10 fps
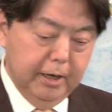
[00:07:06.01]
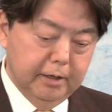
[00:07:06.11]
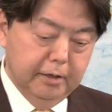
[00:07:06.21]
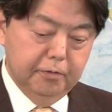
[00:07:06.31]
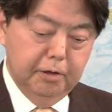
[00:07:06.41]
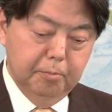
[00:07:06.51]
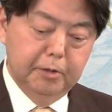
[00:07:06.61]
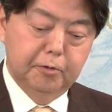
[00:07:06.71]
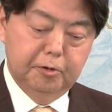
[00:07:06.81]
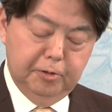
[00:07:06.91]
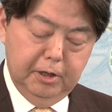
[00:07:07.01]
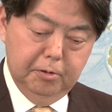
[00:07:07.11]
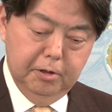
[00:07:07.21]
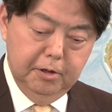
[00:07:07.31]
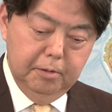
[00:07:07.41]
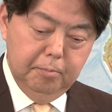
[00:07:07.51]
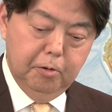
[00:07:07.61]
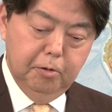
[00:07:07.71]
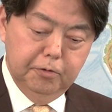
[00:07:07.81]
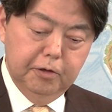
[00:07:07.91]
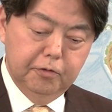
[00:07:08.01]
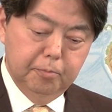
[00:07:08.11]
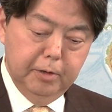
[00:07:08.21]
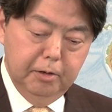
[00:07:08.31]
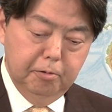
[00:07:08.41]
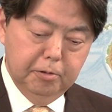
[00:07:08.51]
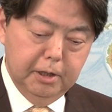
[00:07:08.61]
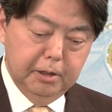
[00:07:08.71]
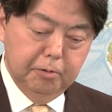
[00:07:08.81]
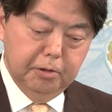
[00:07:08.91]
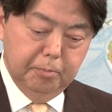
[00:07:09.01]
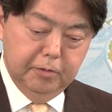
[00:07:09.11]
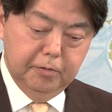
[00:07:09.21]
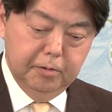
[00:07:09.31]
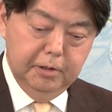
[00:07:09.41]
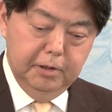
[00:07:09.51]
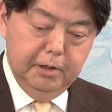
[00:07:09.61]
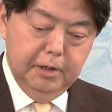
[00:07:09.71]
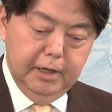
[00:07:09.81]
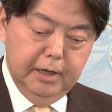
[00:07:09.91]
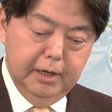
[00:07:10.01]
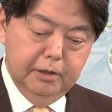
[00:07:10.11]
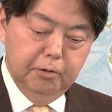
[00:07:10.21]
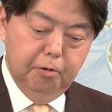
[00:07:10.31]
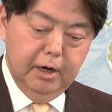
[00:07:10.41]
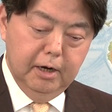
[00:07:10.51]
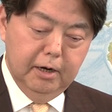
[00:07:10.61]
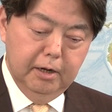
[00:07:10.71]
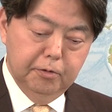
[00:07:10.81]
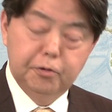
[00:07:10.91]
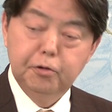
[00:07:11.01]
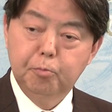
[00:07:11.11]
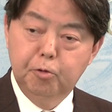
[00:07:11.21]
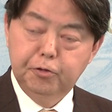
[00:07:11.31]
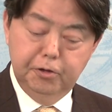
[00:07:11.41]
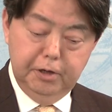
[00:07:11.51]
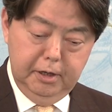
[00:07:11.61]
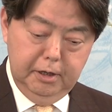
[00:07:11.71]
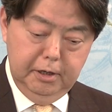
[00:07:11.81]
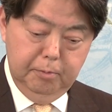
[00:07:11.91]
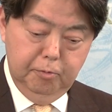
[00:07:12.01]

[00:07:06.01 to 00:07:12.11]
for those who are vaccinated, they exempted them from conducting tests before departure.